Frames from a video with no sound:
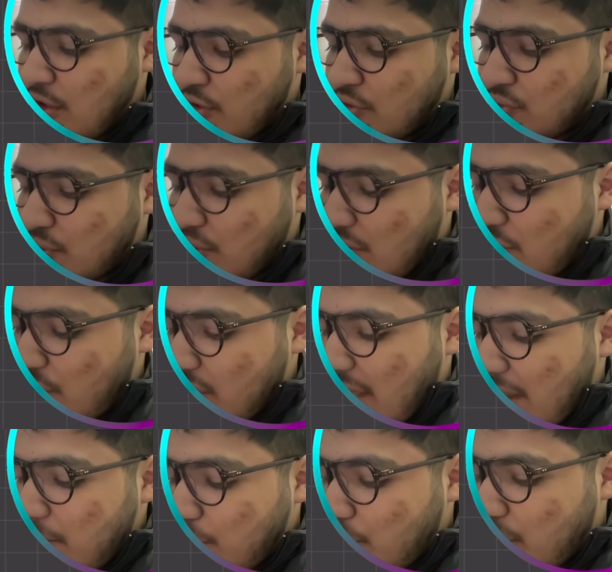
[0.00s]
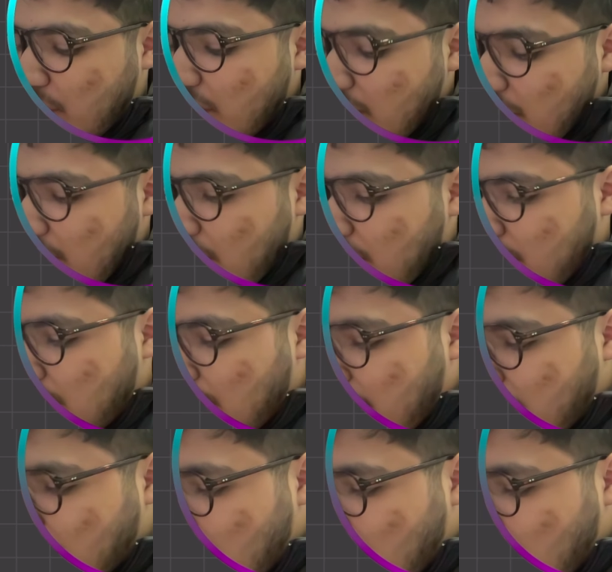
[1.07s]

So what I am doing, like